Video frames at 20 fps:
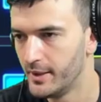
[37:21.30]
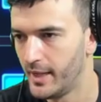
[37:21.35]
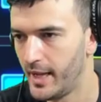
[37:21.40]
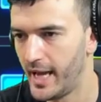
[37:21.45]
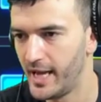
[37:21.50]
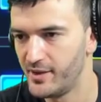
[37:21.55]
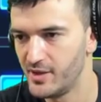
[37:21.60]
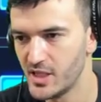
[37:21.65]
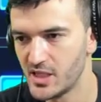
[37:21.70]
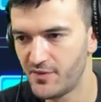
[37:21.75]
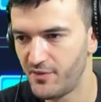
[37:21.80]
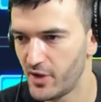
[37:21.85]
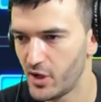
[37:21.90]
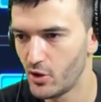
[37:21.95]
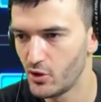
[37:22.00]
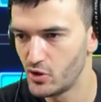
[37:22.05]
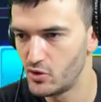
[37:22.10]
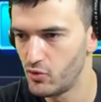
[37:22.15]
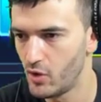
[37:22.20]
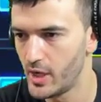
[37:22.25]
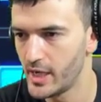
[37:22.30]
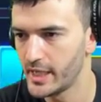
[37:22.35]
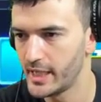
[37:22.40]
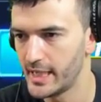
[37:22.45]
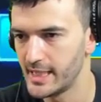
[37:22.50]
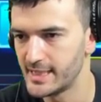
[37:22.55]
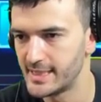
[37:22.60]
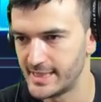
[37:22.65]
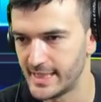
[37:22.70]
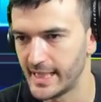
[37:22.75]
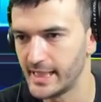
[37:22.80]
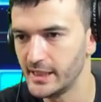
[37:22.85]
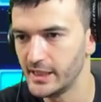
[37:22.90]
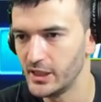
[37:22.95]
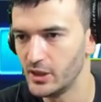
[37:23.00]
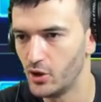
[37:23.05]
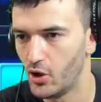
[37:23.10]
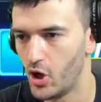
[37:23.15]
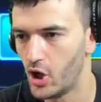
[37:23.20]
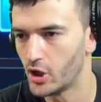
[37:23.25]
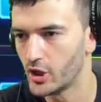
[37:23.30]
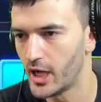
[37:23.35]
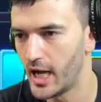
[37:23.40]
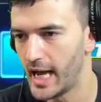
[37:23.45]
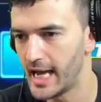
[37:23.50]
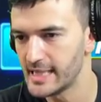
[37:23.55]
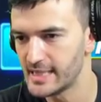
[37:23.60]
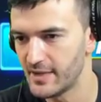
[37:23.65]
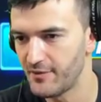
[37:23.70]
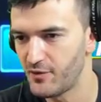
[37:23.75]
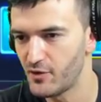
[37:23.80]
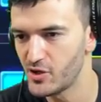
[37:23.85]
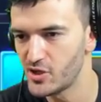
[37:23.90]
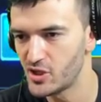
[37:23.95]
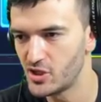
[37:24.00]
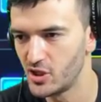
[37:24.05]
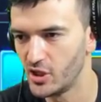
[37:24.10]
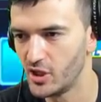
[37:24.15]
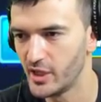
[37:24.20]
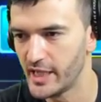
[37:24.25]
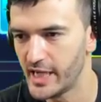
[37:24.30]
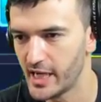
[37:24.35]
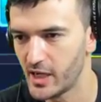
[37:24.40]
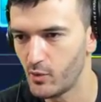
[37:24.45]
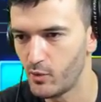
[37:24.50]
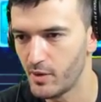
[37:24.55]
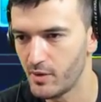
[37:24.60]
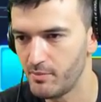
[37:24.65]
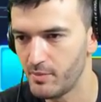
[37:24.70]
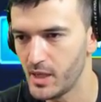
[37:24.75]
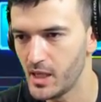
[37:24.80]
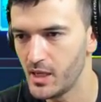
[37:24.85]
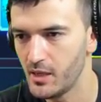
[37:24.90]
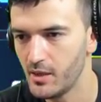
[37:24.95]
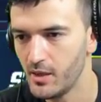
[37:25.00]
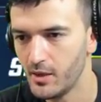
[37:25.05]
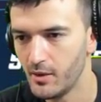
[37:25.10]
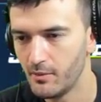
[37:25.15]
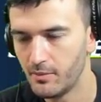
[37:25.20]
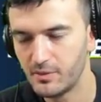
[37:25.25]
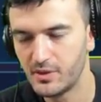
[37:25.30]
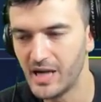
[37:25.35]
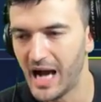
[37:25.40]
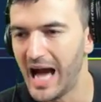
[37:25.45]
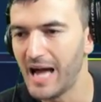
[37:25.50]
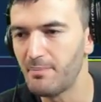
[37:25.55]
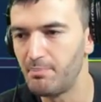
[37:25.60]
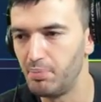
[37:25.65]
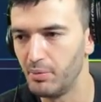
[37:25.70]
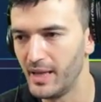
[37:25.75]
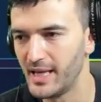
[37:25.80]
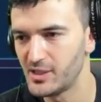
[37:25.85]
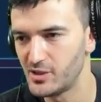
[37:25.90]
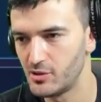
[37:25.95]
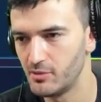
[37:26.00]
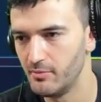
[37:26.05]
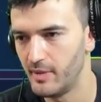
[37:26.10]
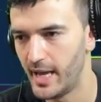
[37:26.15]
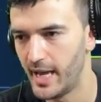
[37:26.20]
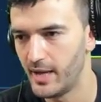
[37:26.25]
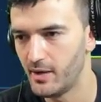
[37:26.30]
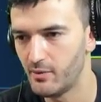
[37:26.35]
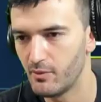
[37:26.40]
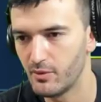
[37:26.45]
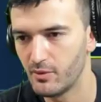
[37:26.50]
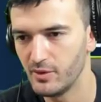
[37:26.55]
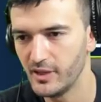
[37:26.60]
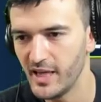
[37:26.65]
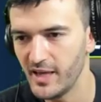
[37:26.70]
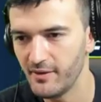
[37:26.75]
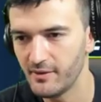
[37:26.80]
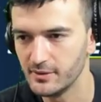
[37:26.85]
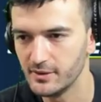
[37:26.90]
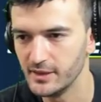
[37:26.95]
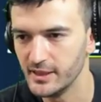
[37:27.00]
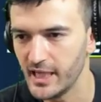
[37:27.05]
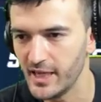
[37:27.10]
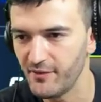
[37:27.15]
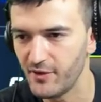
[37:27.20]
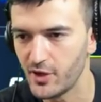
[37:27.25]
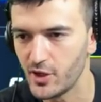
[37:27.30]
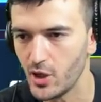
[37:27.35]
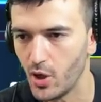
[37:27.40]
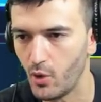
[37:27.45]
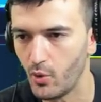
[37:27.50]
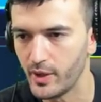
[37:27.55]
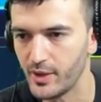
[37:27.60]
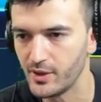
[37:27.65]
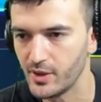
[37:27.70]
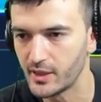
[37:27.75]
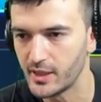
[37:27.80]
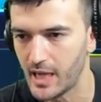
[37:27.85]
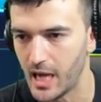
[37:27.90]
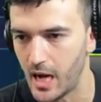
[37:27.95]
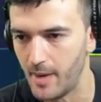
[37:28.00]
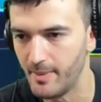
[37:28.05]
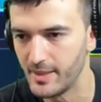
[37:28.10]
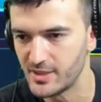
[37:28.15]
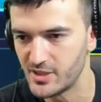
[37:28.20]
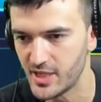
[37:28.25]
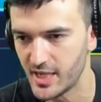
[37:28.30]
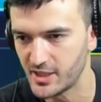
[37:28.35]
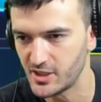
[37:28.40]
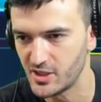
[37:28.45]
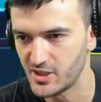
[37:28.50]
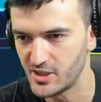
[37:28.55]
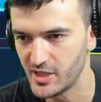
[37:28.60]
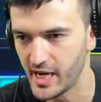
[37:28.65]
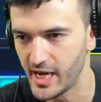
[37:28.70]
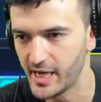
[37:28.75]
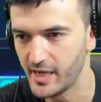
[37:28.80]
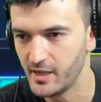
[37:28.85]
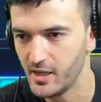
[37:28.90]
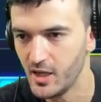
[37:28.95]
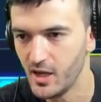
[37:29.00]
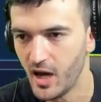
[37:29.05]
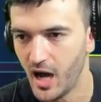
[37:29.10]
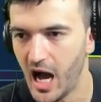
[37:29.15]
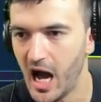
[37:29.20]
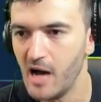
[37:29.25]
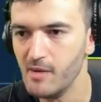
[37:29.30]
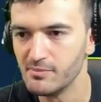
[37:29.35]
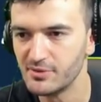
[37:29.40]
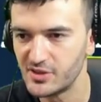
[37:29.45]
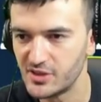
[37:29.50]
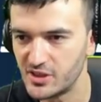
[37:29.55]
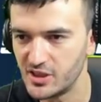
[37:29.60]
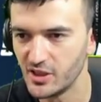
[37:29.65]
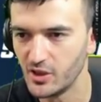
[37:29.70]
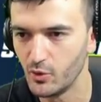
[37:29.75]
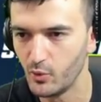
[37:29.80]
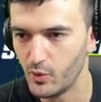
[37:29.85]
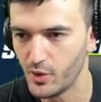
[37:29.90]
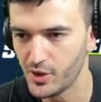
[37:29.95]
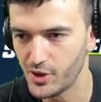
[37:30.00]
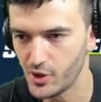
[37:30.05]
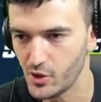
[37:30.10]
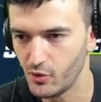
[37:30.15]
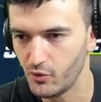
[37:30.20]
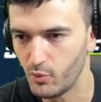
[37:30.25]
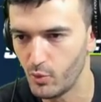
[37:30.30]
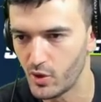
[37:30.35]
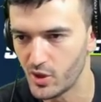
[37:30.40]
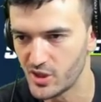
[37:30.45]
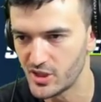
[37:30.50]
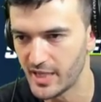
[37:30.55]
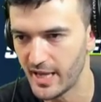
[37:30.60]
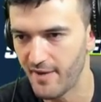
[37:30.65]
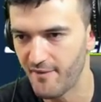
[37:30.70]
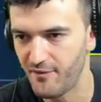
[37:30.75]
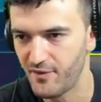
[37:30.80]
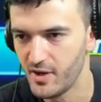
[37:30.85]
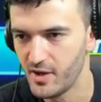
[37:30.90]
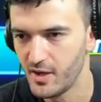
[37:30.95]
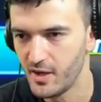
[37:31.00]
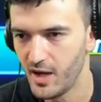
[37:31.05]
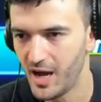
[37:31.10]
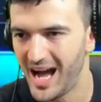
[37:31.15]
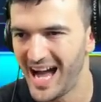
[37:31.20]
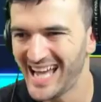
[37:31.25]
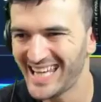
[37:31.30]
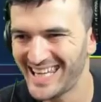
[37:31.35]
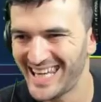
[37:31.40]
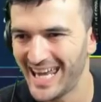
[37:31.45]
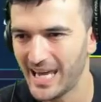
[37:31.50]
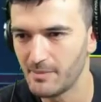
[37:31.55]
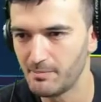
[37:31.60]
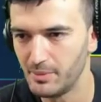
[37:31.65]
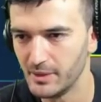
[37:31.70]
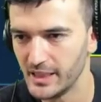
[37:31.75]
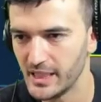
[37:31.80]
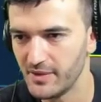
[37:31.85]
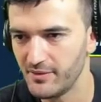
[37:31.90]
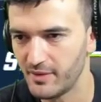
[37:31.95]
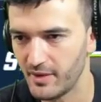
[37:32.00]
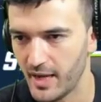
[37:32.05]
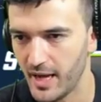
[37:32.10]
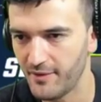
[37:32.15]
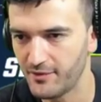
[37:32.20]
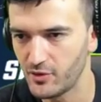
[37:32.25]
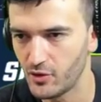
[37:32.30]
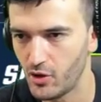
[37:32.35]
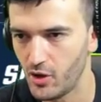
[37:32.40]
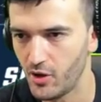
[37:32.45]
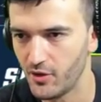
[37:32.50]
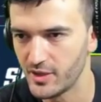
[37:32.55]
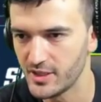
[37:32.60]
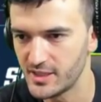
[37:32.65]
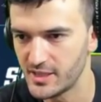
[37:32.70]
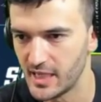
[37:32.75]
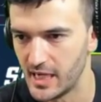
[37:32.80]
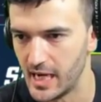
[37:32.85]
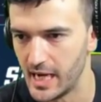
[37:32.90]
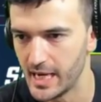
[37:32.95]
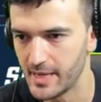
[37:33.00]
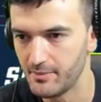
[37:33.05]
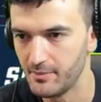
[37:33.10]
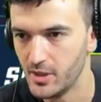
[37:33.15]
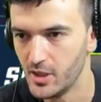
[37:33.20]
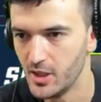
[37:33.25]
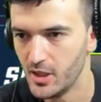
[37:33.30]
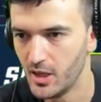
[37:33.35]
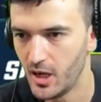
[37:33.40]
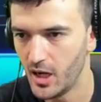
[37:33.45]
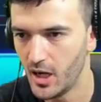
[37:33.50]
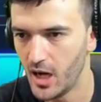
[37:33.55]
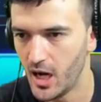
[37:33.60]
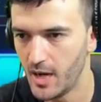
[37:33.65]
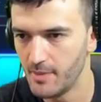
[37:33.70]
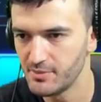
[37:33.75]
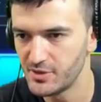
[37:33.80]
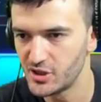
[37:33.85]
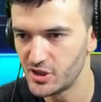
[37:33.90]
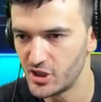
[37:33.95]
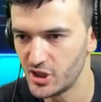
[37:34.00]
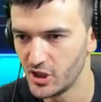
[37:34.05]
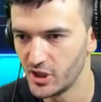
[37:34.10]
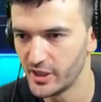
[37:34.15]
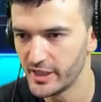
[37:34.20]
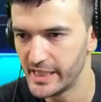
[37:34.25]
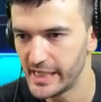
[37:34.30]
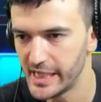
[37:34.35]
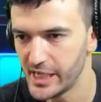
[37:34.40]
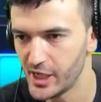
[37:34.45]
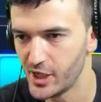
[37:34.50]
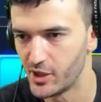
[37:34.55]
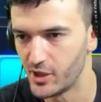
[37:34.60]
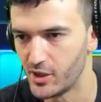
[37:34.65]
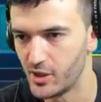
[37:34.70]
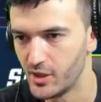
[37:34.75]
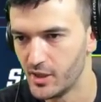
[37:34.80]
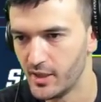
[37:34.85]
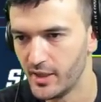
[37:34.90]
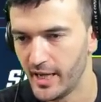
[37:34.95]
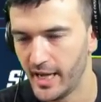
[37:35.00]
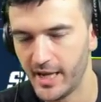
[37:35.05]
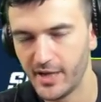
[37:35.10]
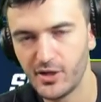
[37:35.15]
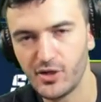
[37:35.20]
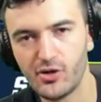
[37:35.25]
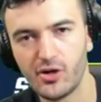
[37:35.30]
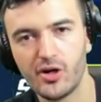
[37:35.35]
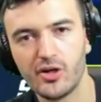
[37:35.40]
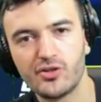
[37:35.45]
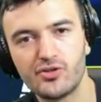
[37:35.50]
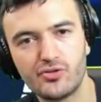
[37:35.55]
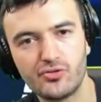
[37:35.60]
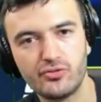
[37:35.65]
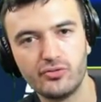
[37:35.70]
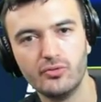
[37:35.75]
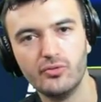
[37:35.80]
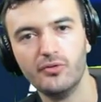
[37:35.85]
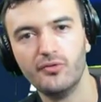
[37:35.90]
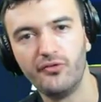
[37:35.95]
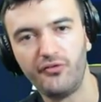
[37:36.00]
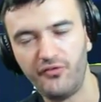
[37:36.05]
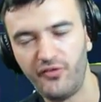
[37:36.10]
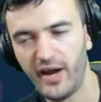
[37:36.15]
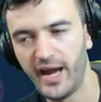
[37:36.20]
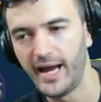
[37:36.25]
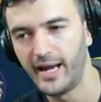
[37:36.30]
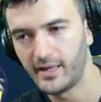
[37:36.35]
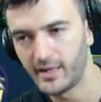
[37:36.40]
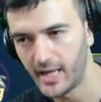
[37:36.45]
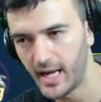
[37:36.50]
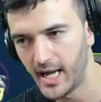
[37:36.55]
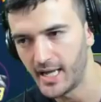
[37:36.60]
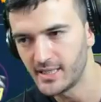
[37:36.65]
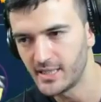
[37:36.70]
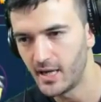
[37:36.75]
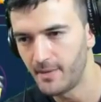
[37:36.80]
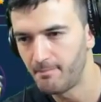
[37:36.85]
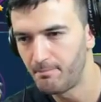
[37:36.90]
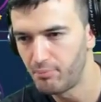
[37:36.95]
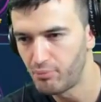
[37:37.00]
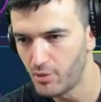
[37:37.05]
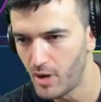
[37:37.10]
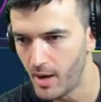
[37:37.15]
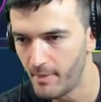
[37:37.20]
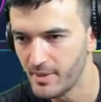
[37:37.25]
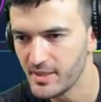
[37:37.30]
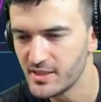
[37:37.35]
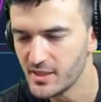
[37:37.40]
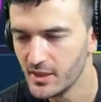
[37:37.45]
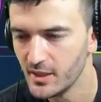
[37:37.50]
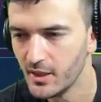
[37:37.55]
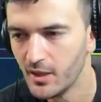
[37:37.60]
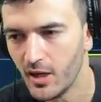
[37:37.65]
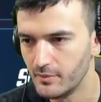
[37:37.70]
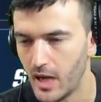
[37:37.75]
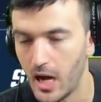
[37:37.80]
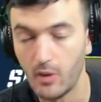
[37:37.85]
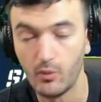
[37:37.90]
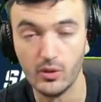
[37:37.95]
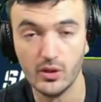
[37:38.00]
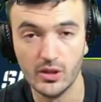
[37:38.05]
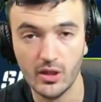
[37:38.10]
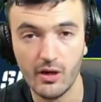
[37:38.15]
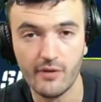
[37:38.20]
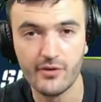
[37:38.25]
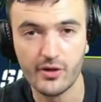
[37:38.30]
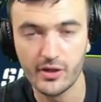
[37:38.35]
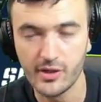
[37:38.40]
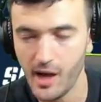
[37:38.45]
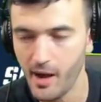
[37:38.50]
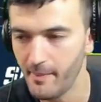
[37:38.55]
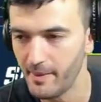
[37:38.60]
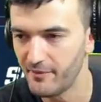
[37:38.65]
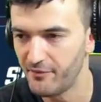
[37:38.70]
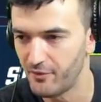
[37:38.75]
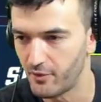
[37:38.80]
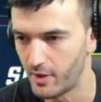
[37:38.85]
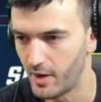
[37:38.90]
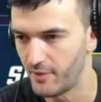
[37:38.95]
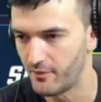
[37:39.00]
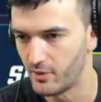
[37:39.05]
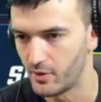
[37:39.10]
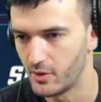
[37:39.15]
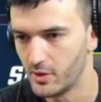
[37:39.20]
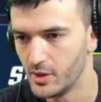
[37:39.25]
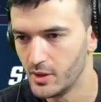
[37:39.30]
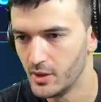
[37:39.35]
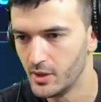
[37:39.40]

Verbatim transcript: And this video is running insanely long, guys. If you're still here with me, God bless you, man. Leave a note in the comment section saying, I'm still with you, Worst F. I can't believe it. After all this time, I'm still here. And you're a true fan, guys. I promise I will love your comment forever.